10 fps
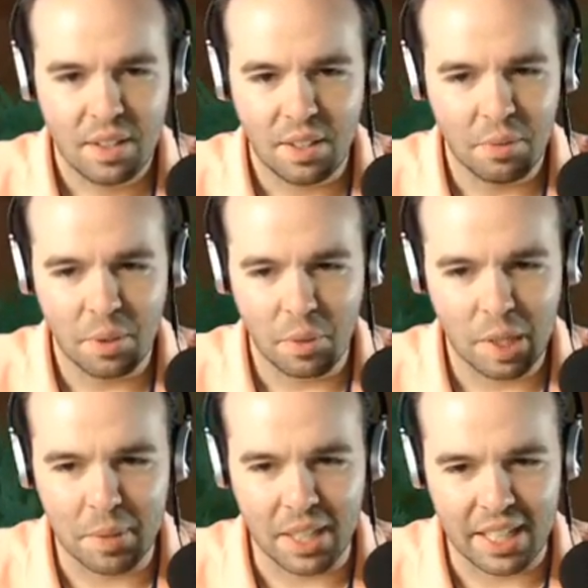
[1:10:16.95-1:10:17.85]
We're gonna
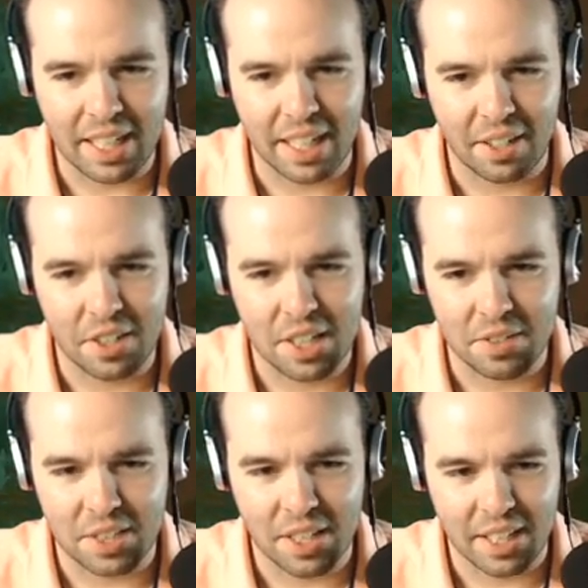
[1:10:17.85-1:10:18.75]
be like kicking ourselves
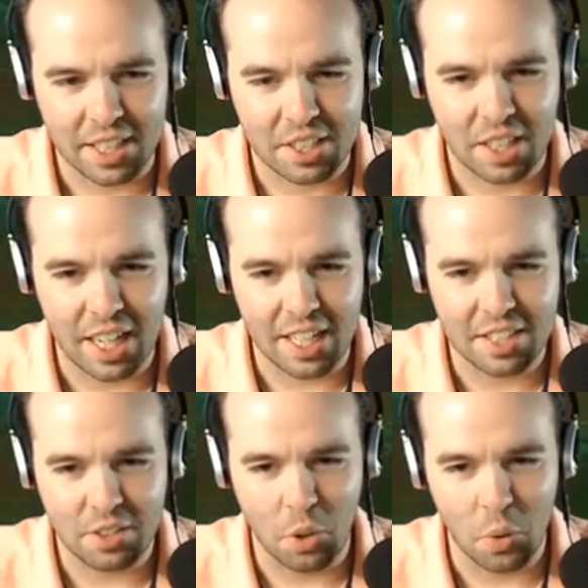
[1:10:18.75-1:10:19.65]
later, like it's
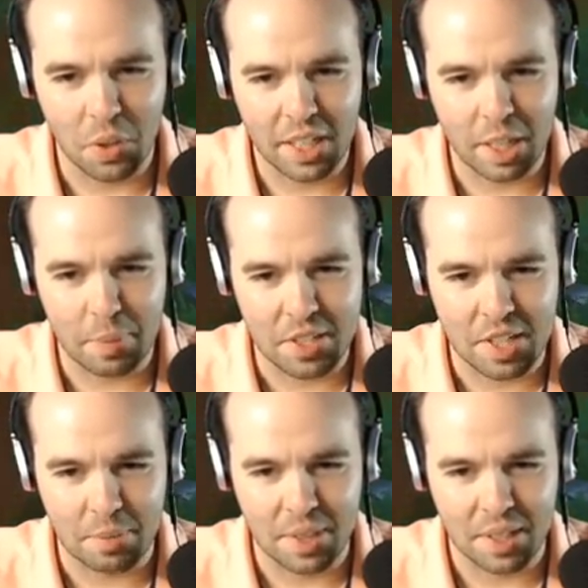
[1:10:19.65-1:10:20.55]
totally gonna be
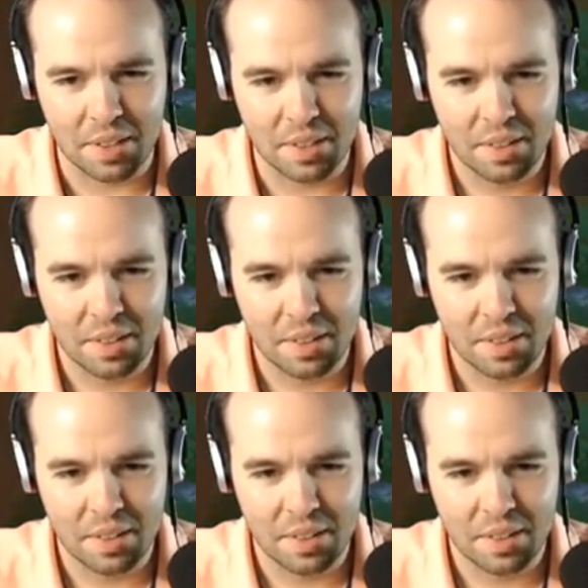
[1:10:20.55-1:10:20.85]
something.